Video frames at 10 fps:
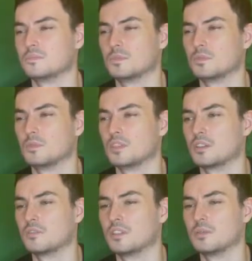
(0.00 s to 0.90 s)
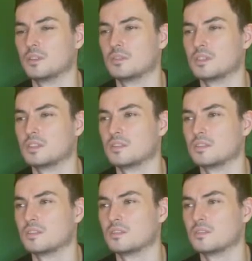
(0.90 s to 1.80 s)
Do I want to go for the Hypnosis?
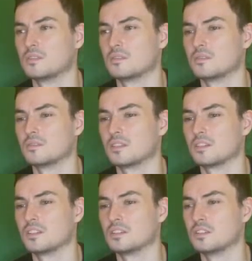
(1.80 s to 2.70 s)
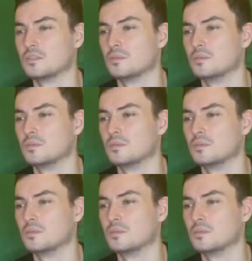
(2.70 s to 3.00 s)
I kind of do.